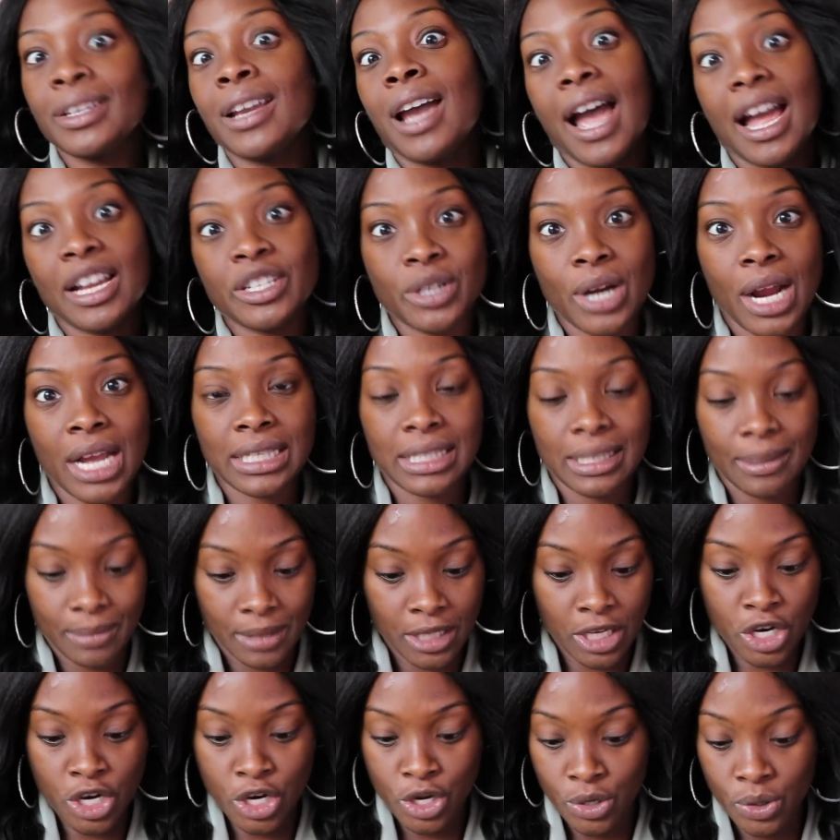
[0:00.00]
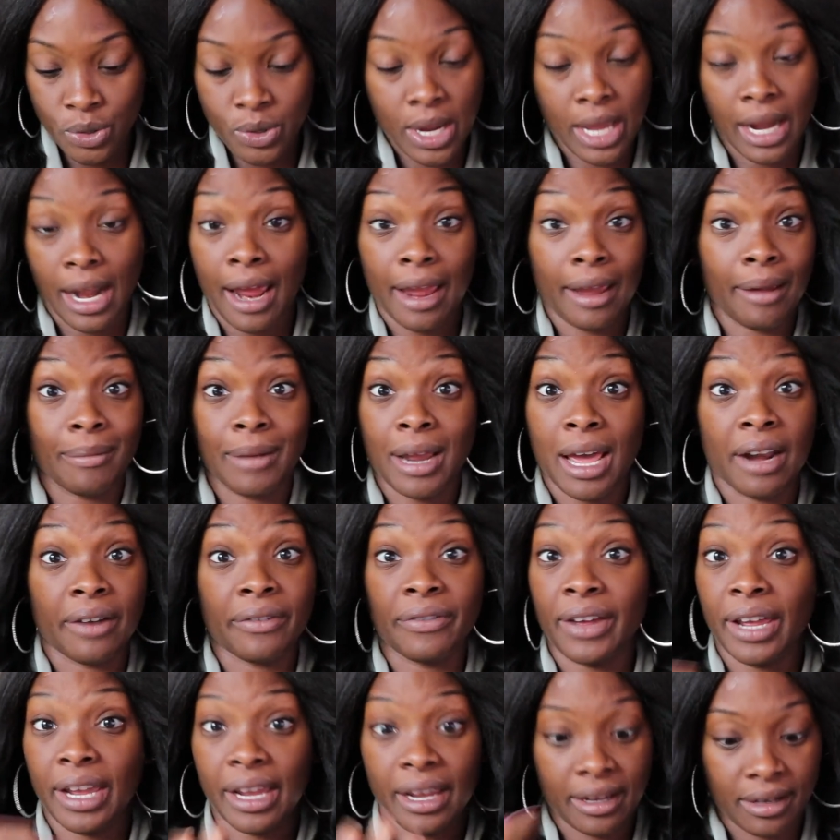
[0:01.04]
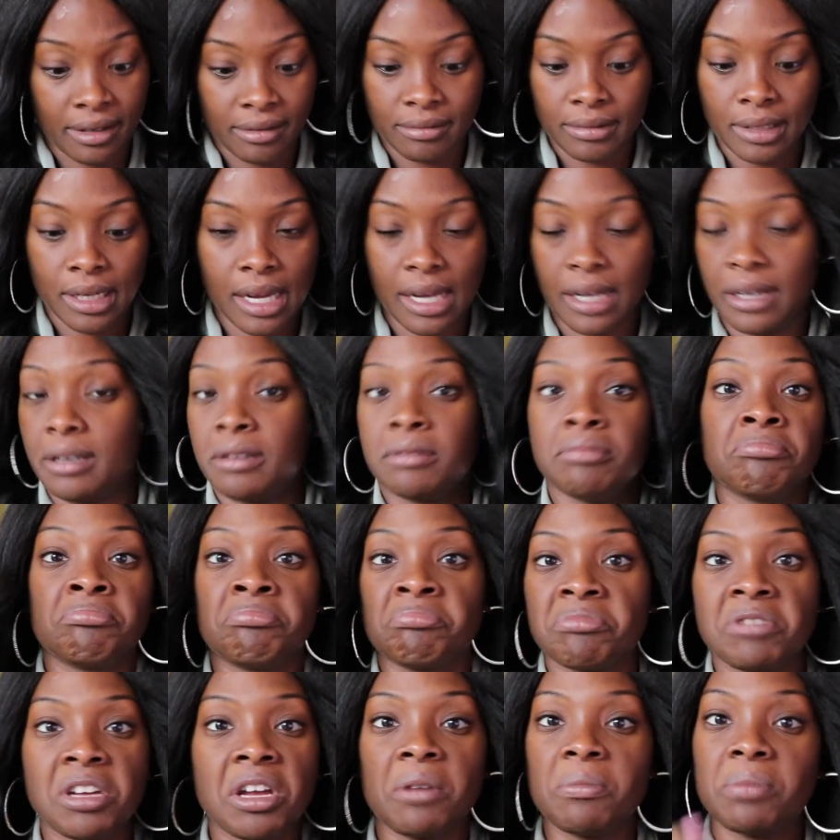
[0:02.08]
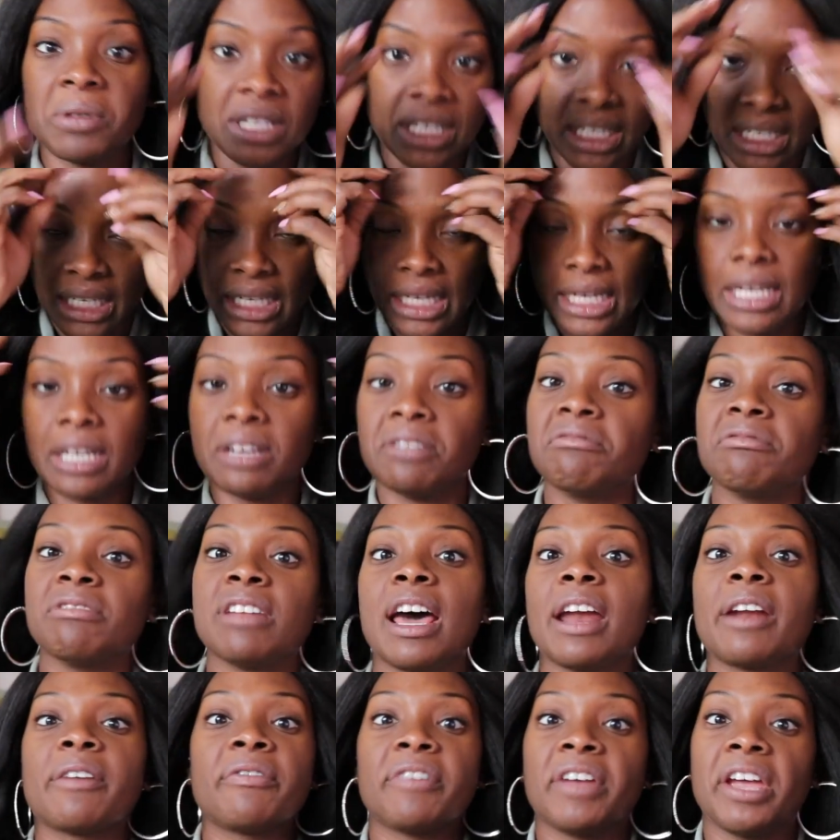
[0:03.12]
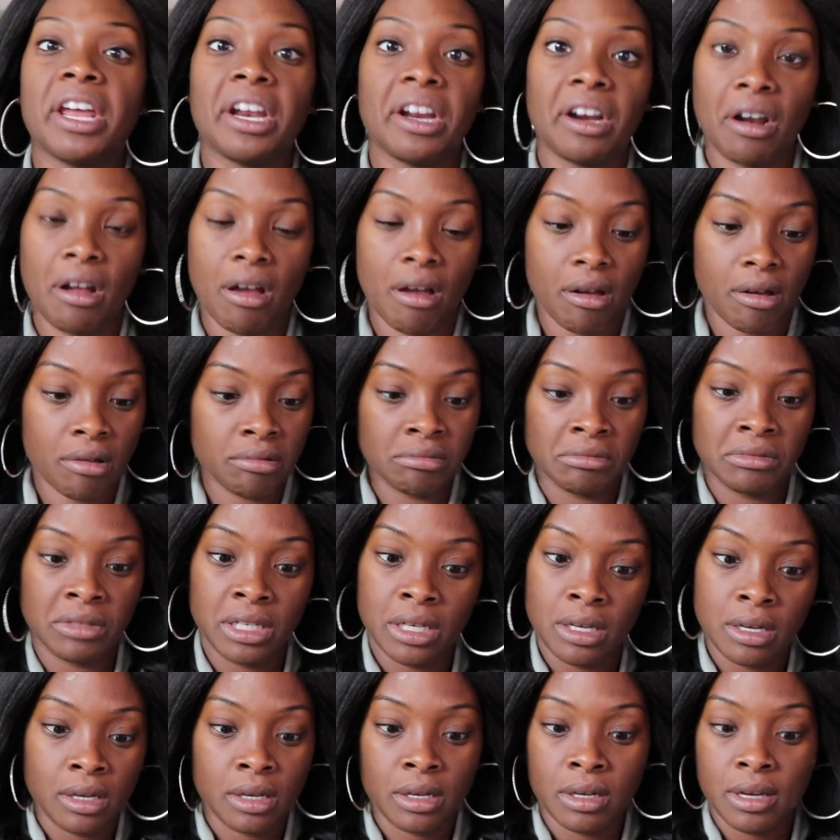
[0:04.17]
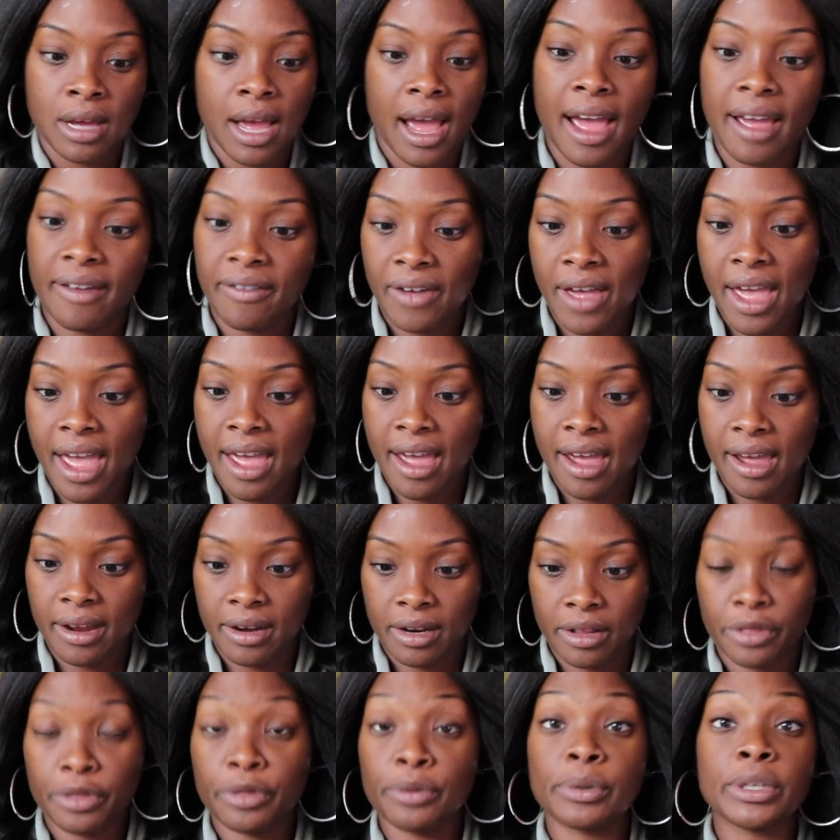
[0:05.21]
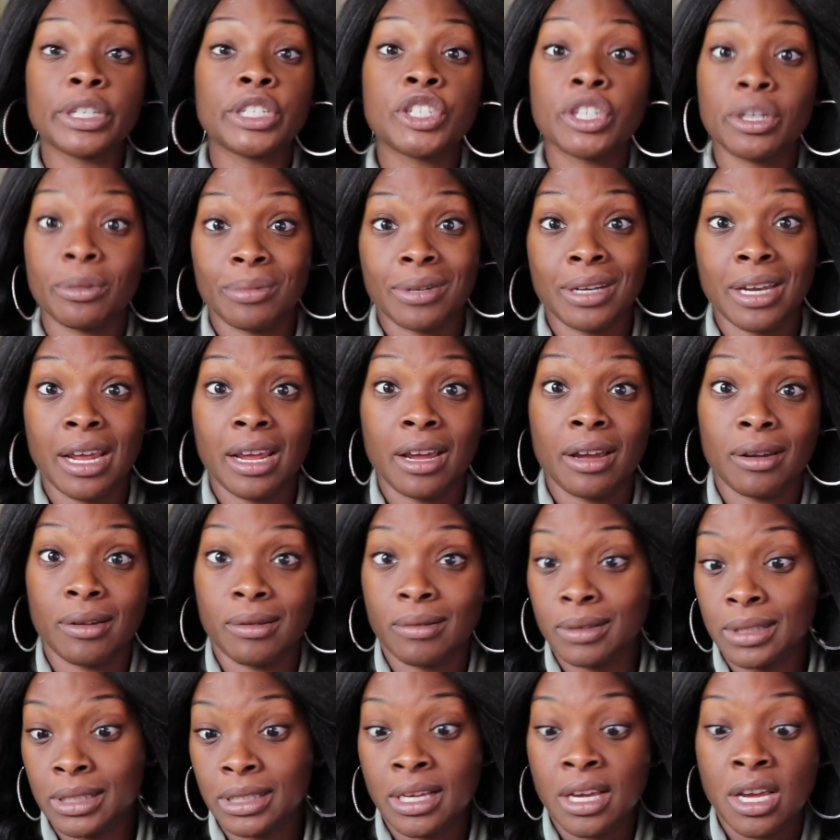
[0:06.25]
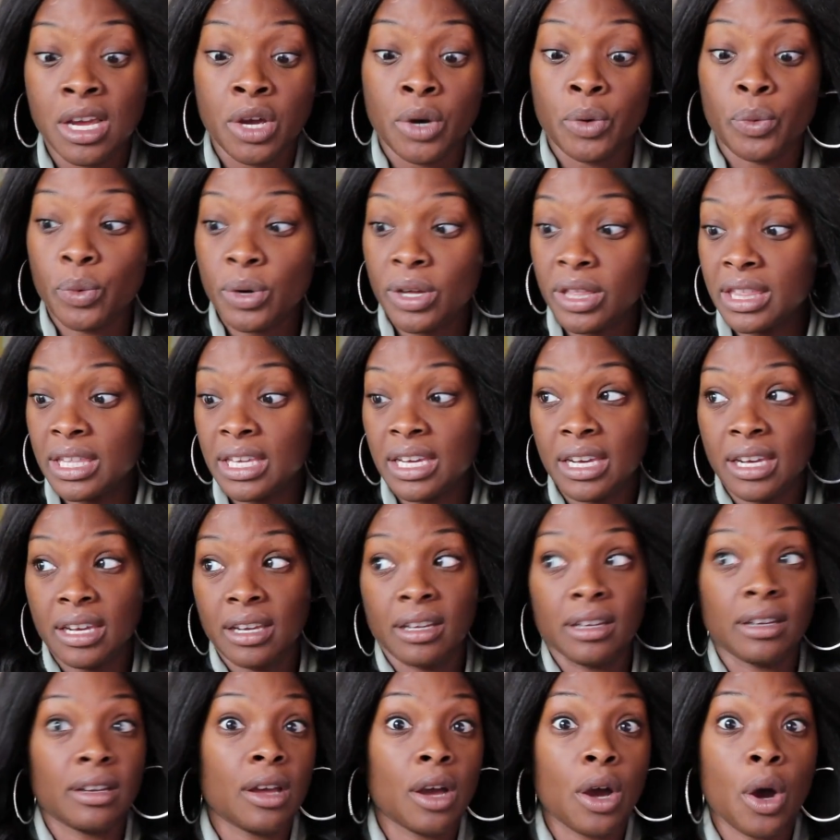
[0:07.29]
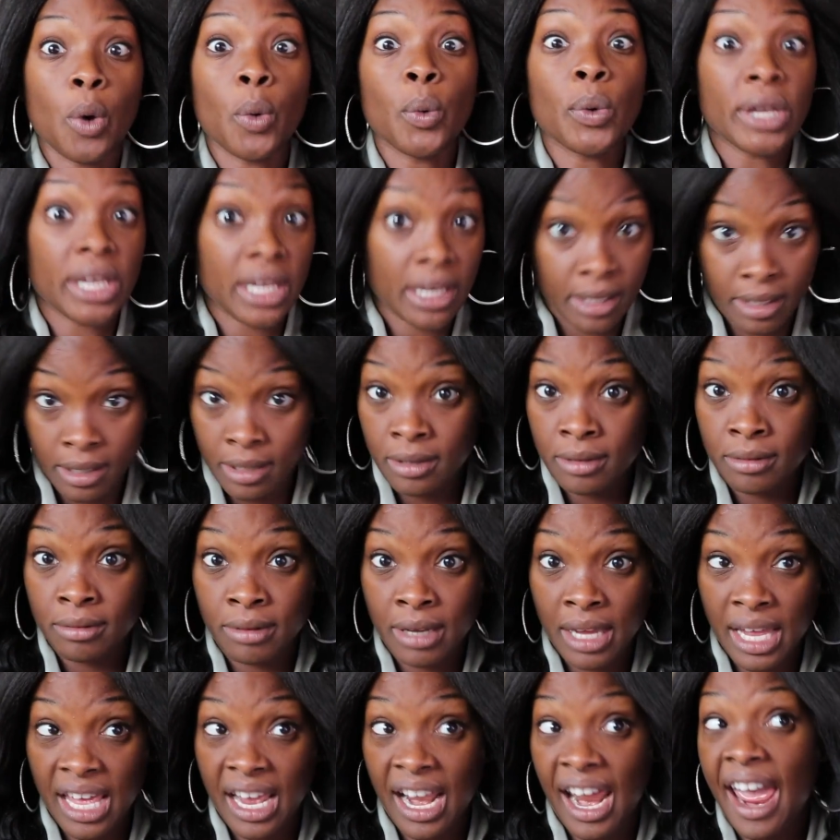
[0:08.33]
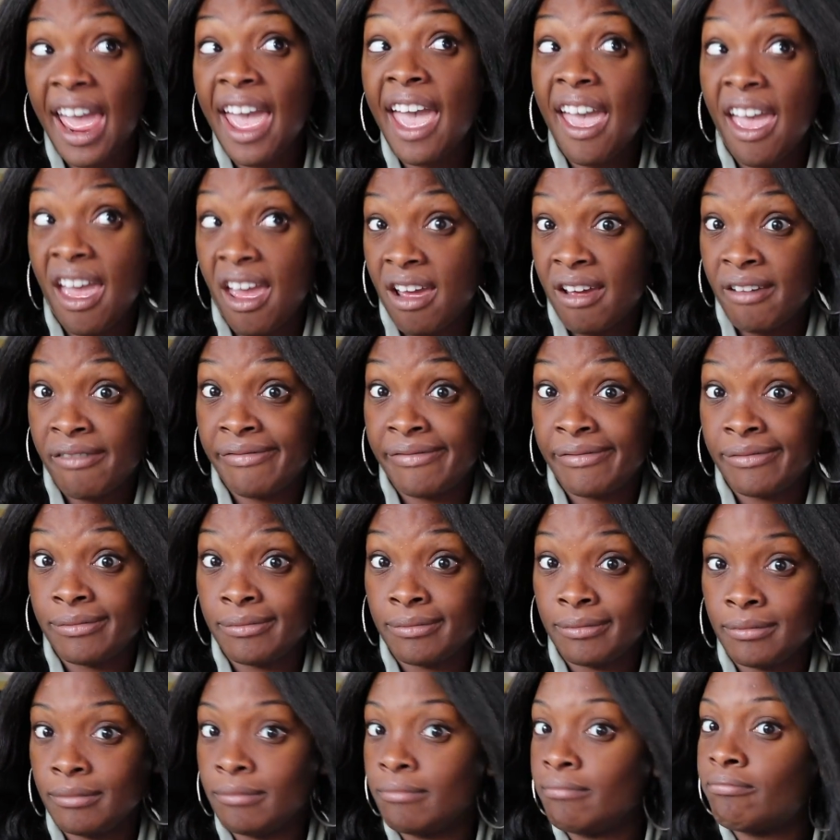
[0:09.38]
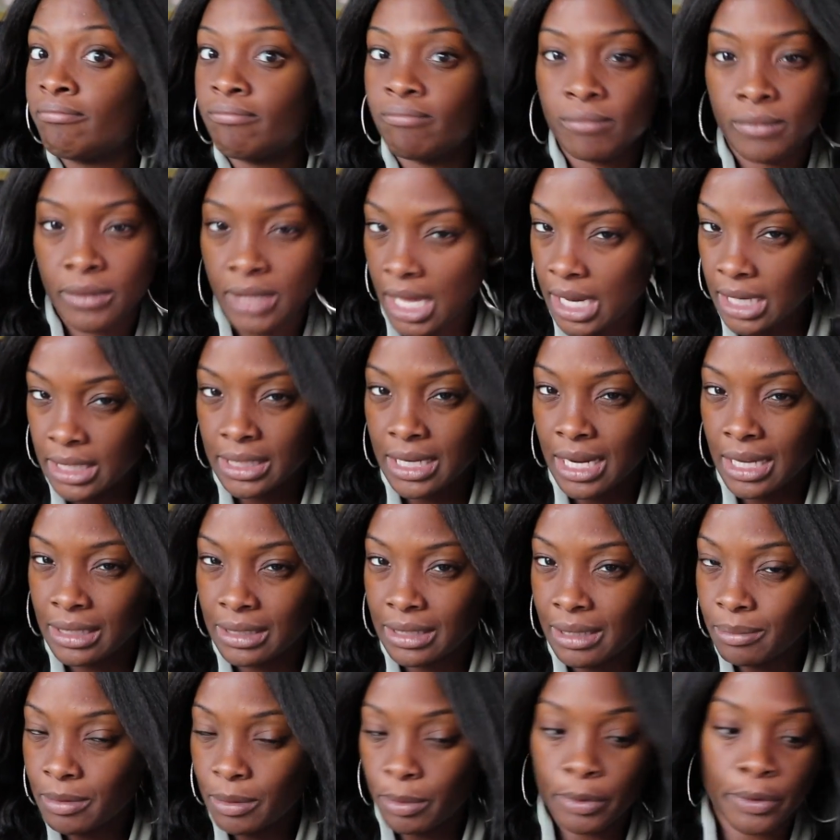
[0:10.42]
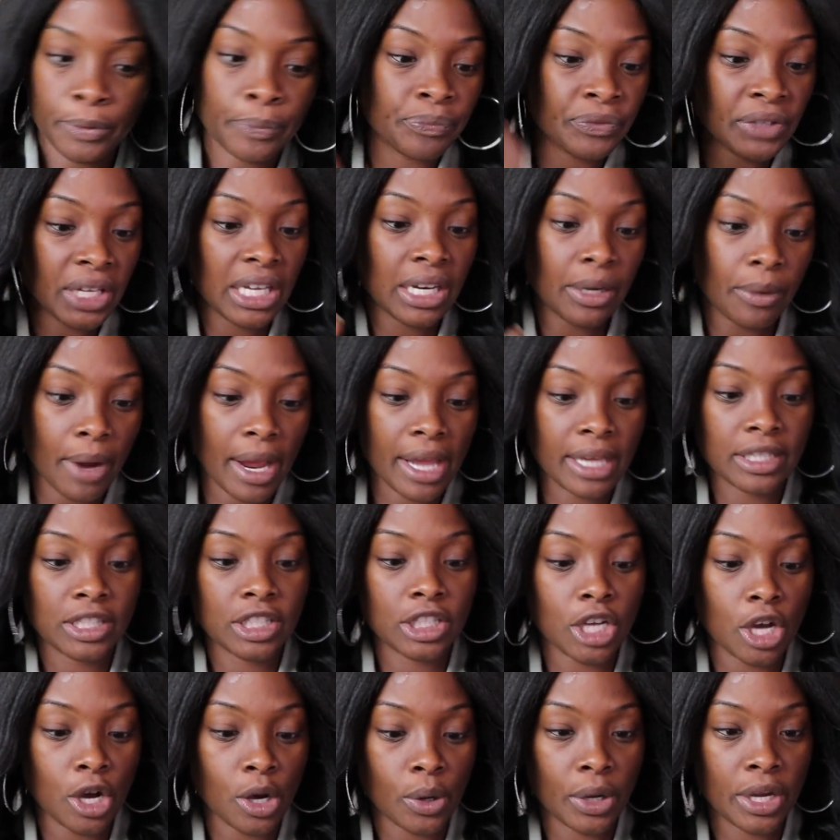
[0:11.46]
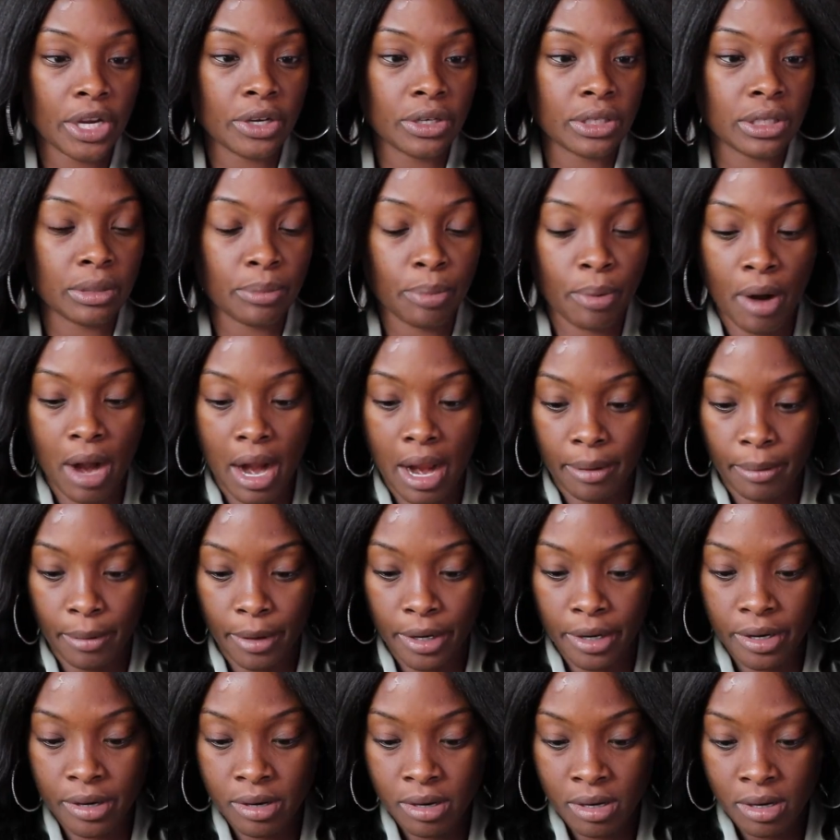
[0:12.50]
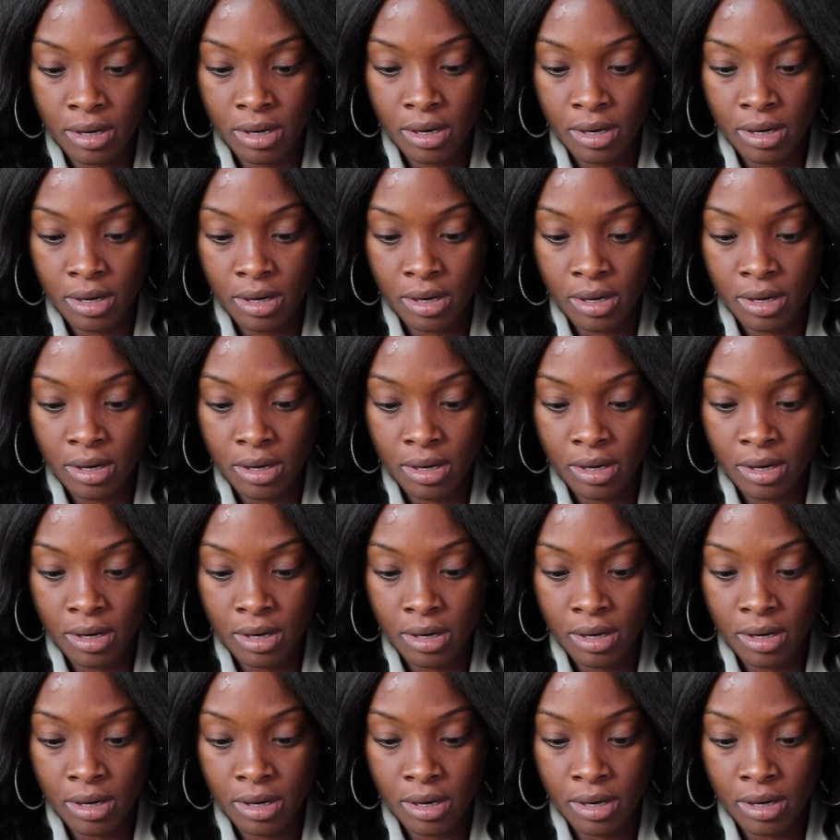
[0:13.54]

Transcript: I tried something new and I am not a fan. Like, completely not a fan at all. I've had three chipped nails within a week and a half that is not acceptable. Anyway, so here's the primer.